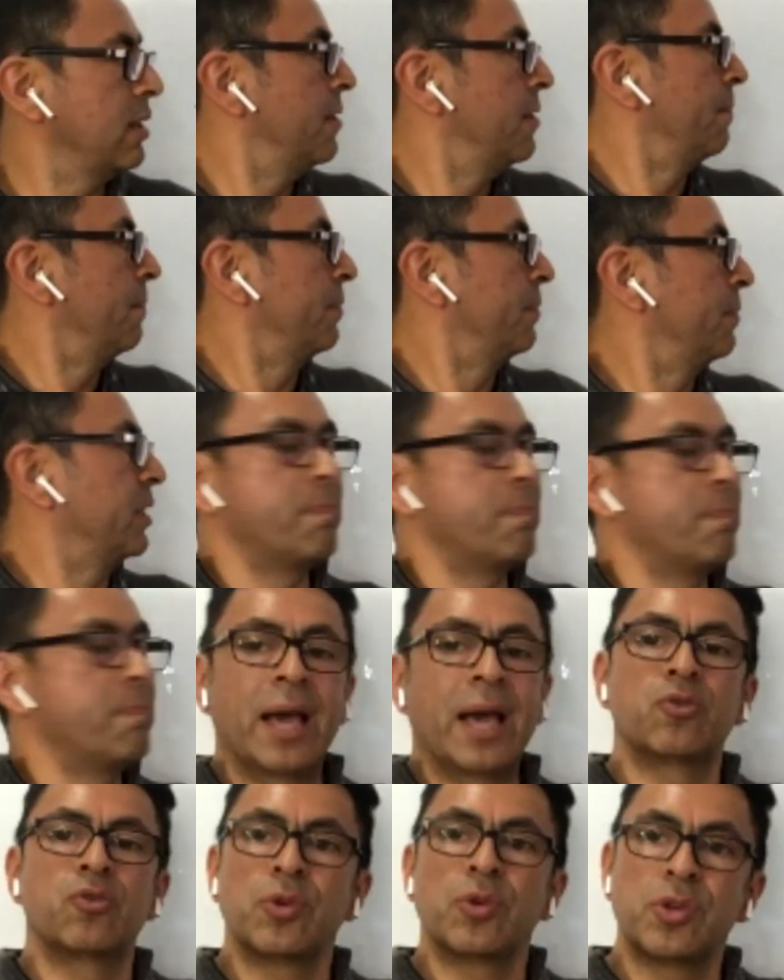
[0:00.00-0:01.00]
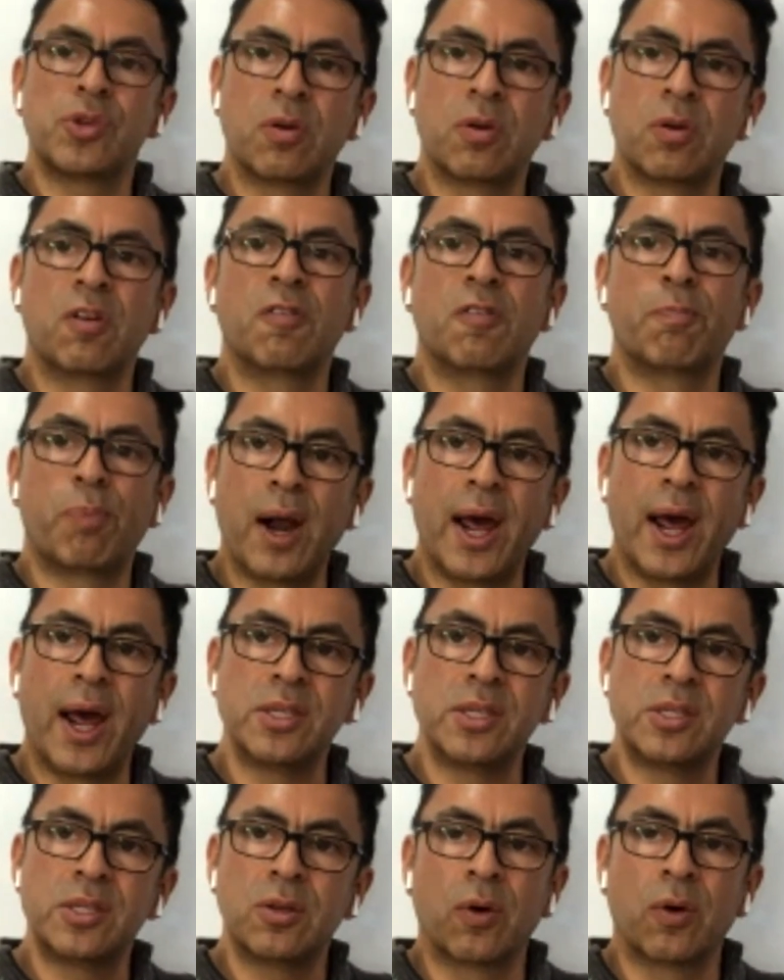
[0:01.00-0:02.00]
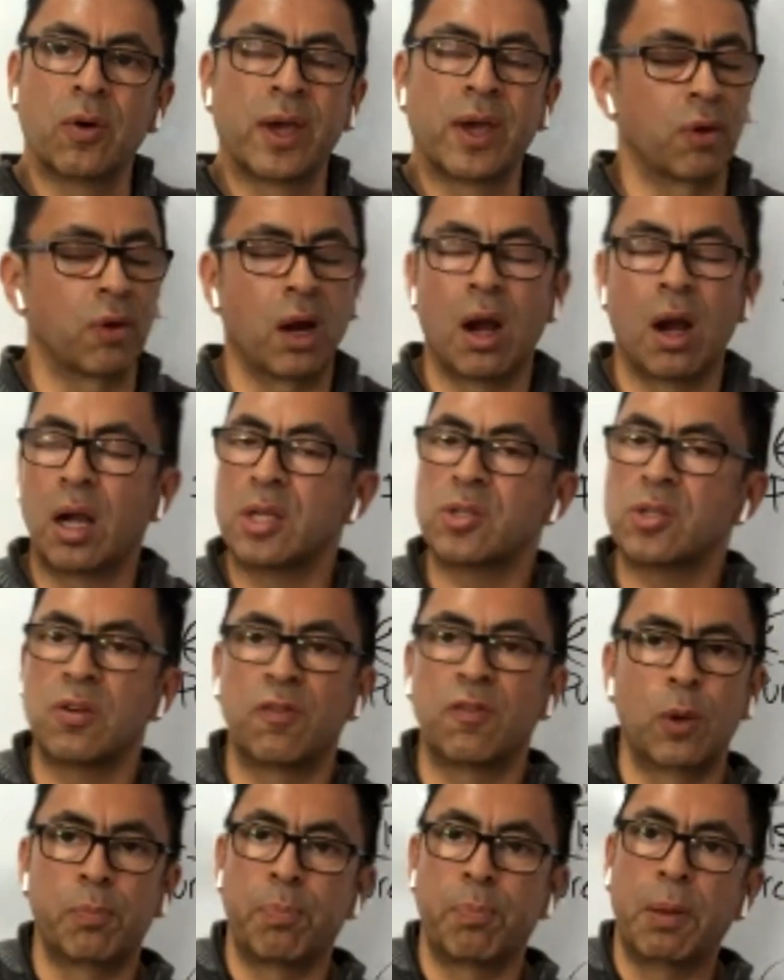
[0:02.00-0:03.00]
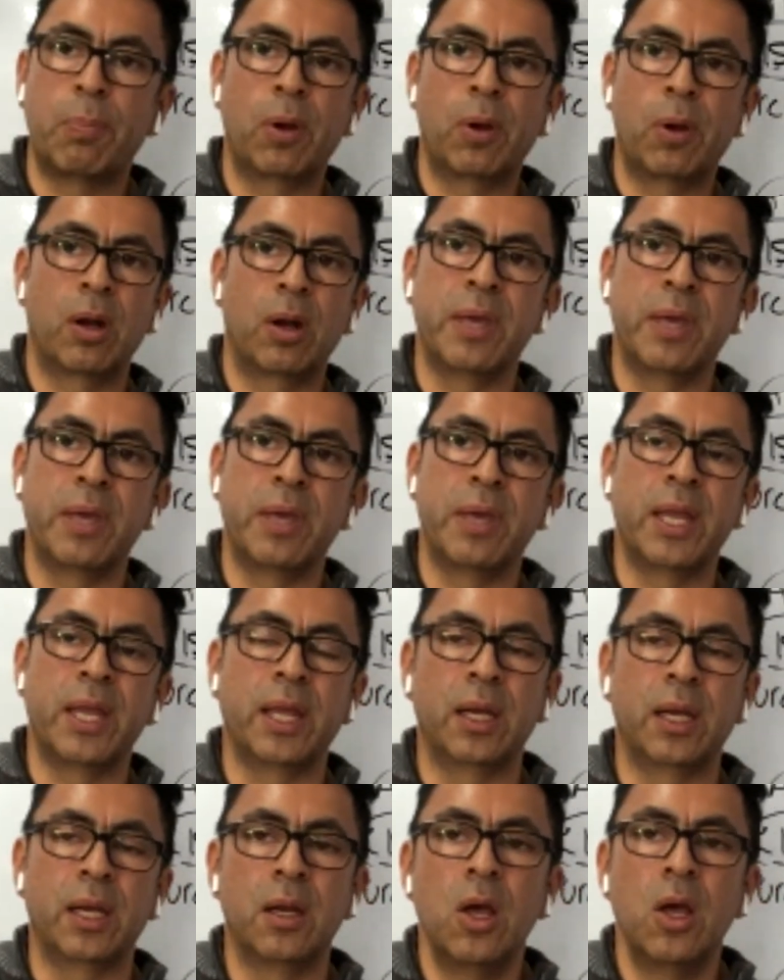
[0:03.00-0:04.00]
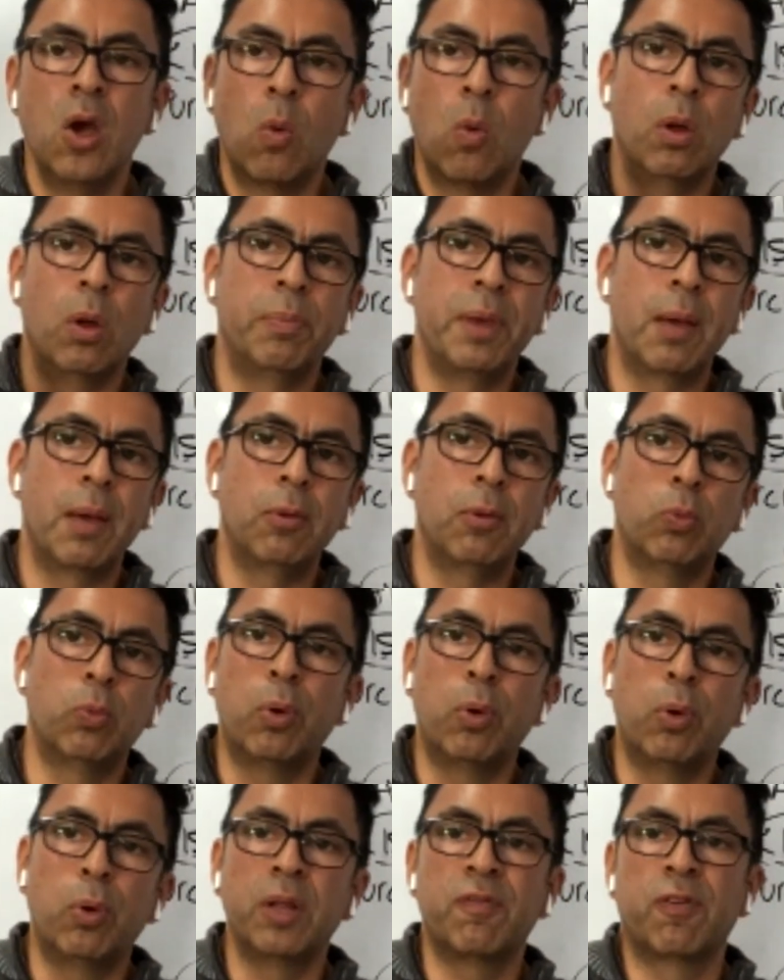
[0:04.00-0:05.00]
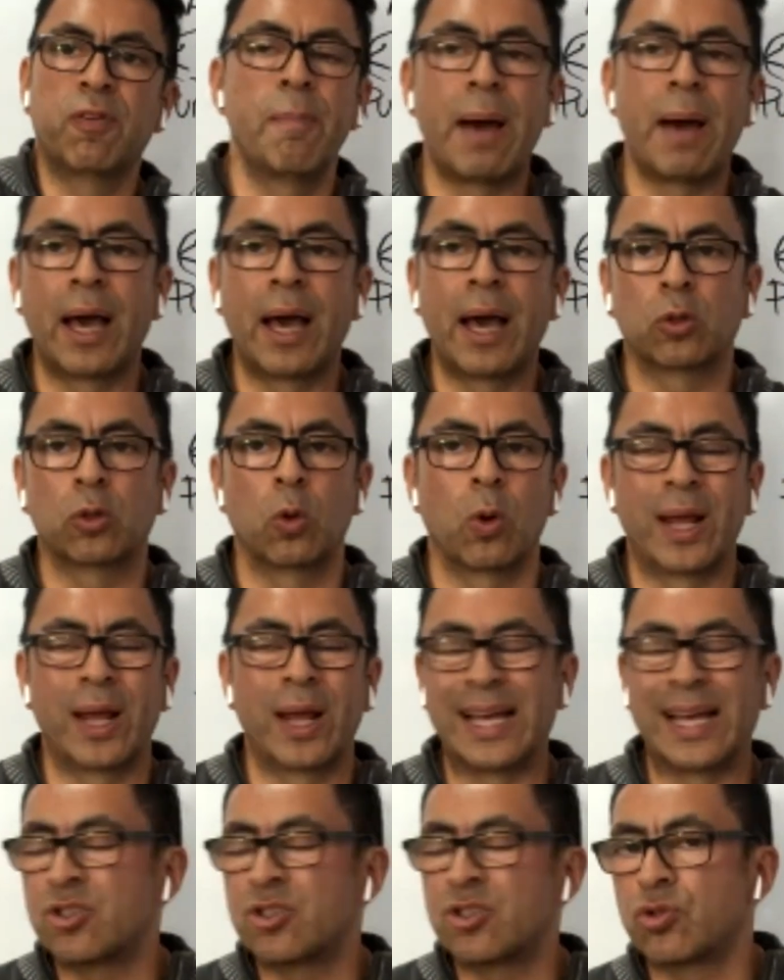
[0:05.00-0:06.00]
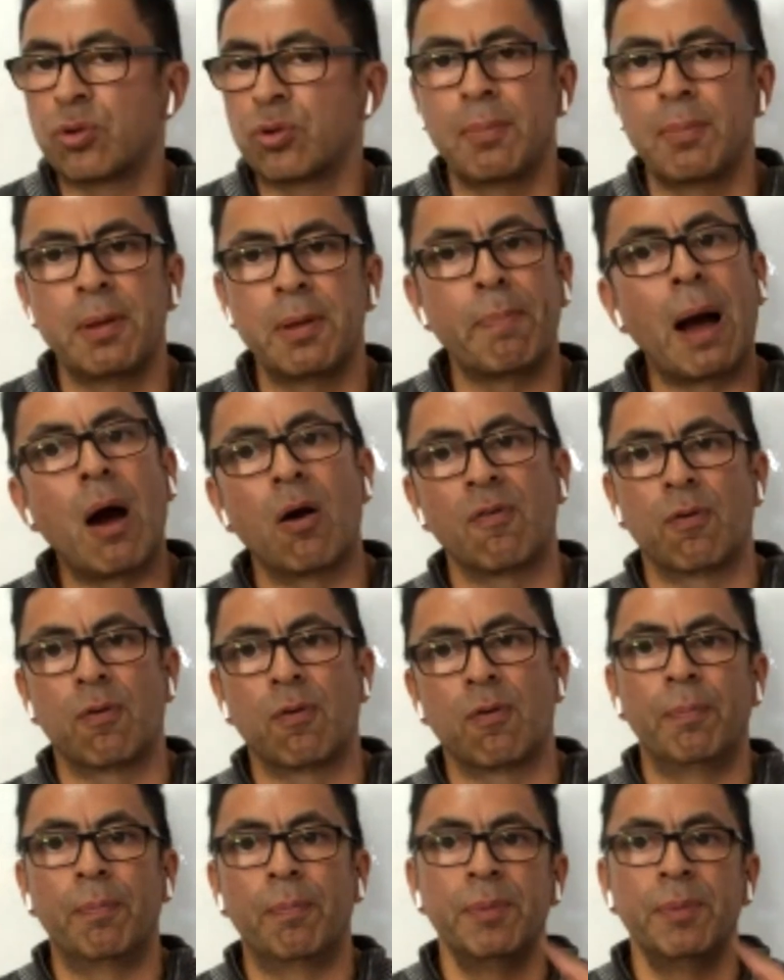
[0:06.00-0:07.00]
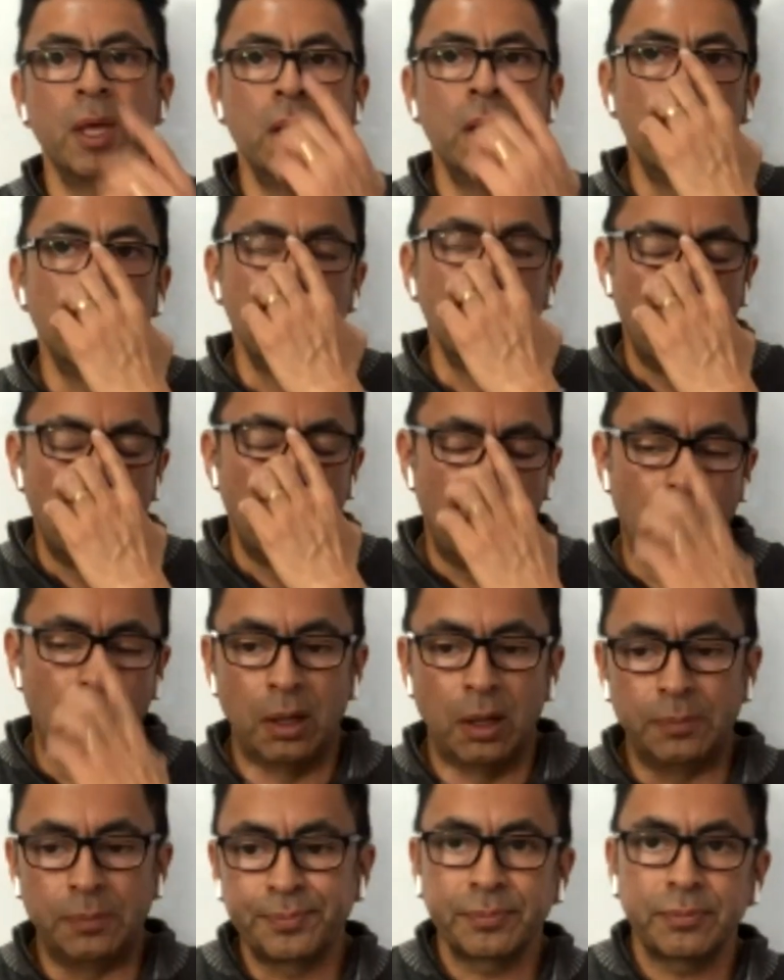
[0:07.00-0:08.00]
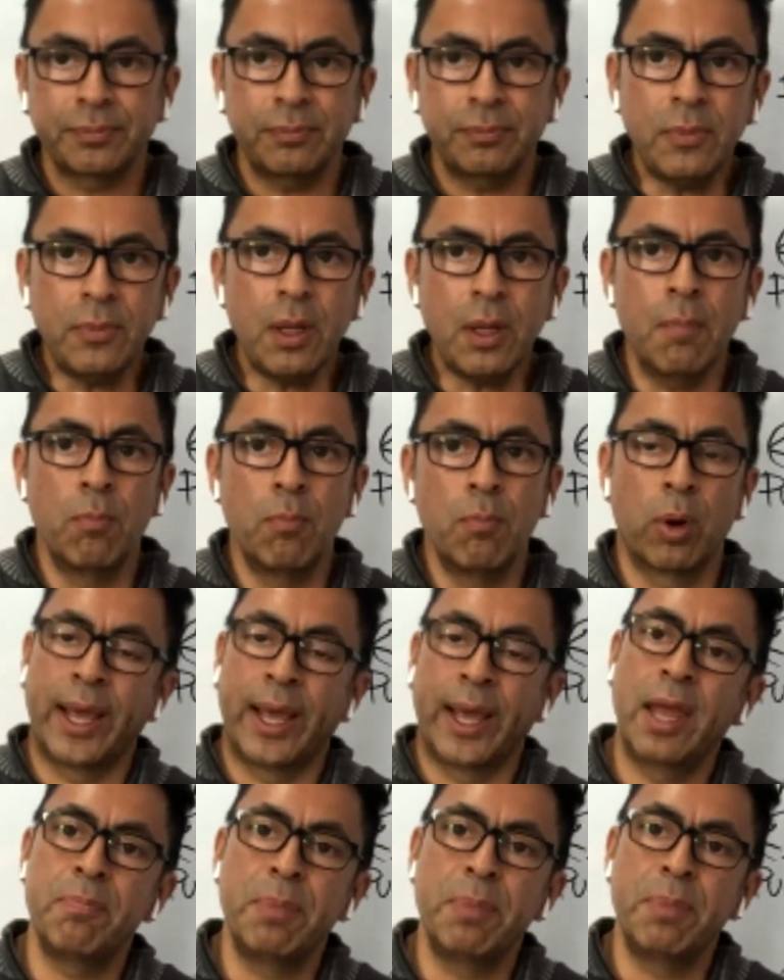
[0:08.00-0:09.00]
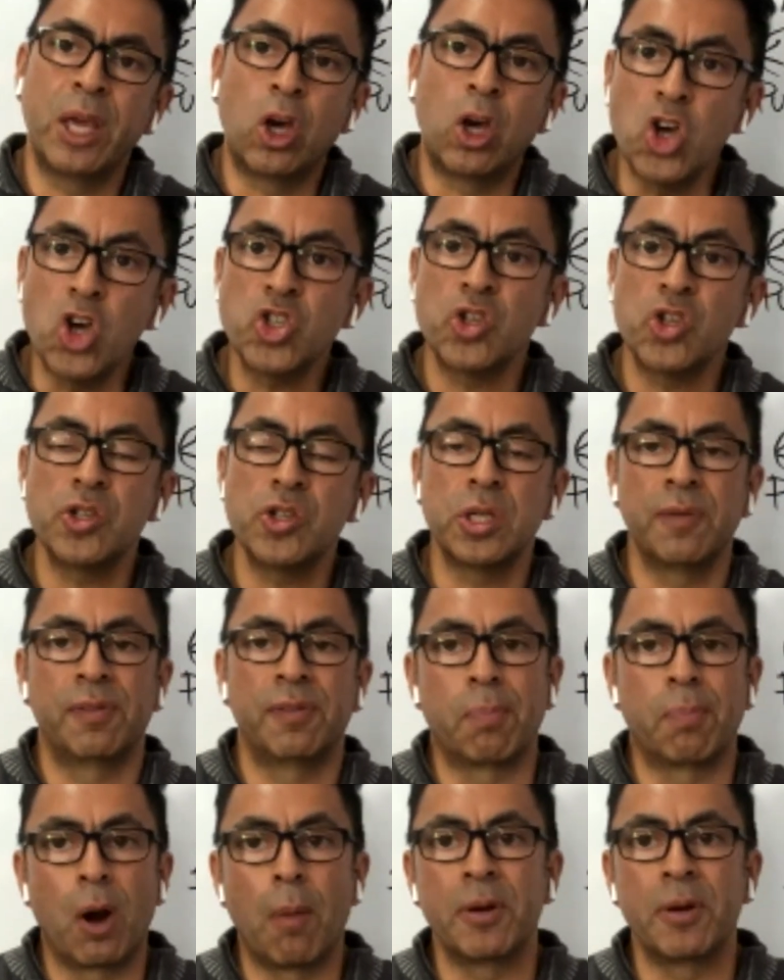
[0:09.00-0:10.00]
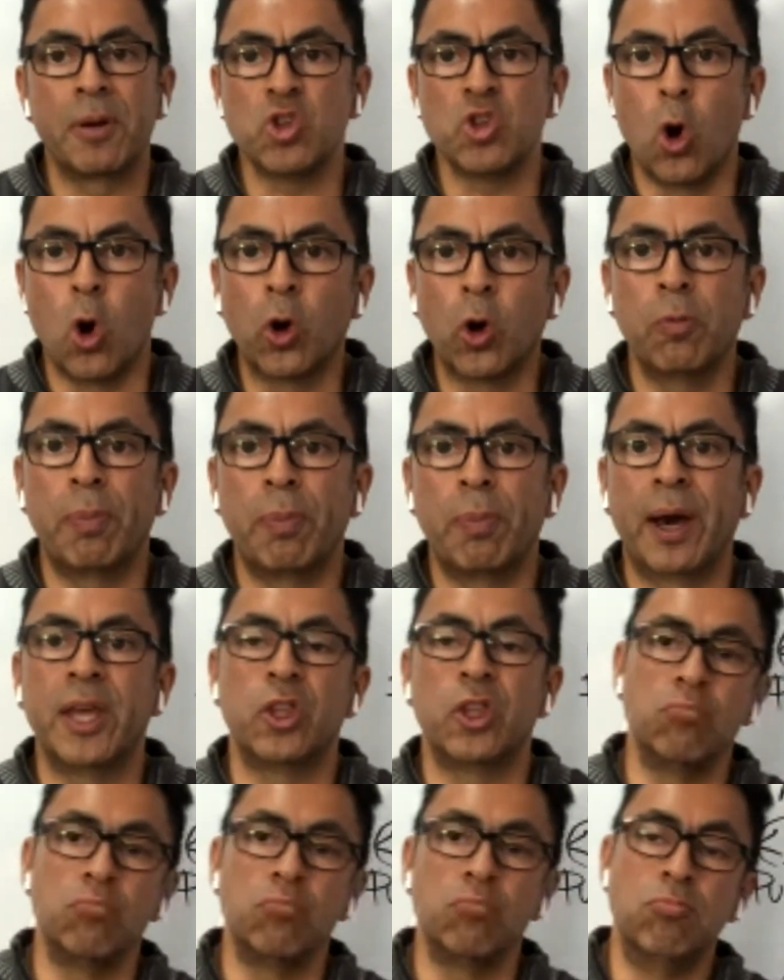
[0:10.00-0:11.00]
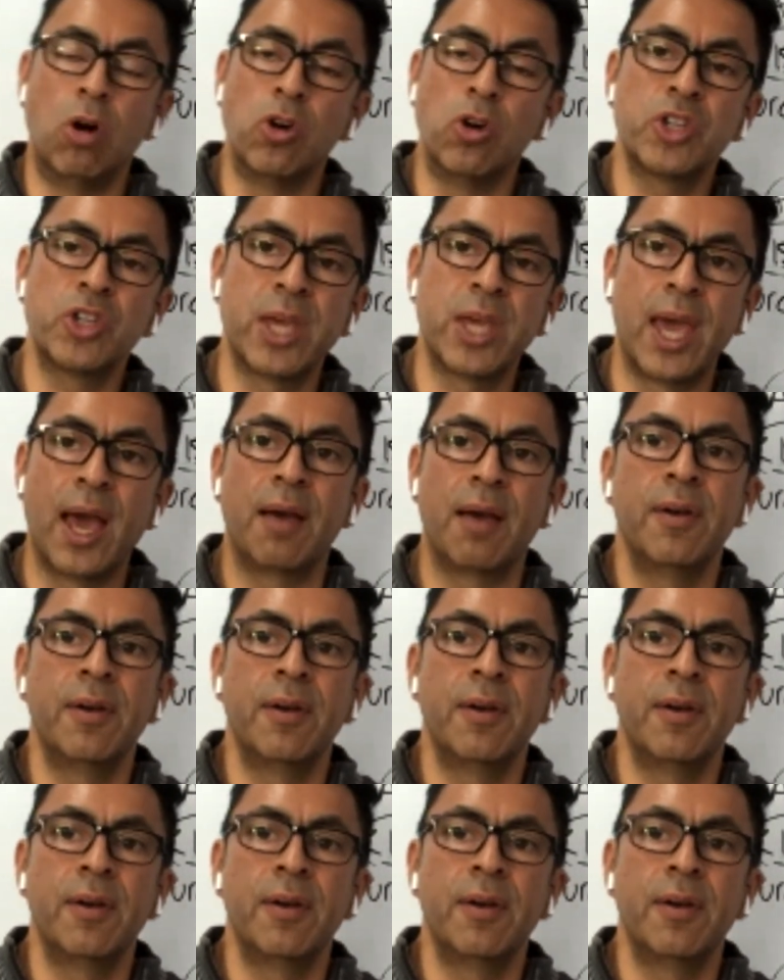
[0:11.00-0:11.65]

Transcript: the bank's reserve price, okay, regardless of what people are bidding. We'll be able to put it from the back door. Extremely powerful. But again, be cautious. If the property is occupied, you must have